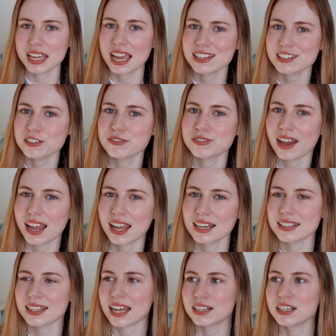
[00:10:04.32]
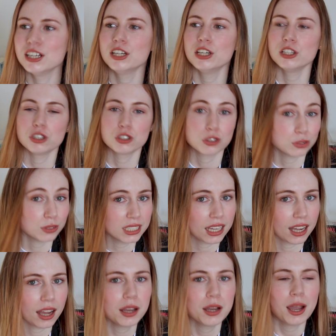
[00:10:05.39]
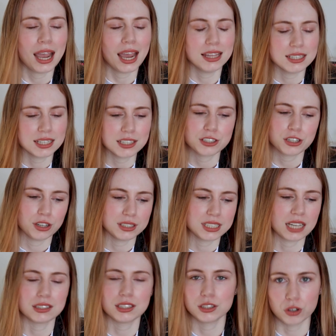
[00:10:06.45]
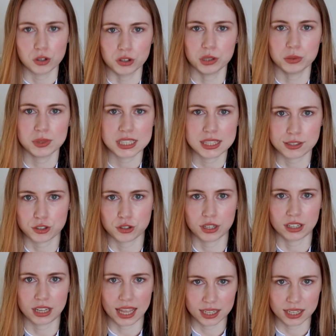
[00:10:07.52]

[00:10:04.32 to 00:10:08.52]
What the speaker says: they had to find that trigger, and then it turned out that Ori was the trigger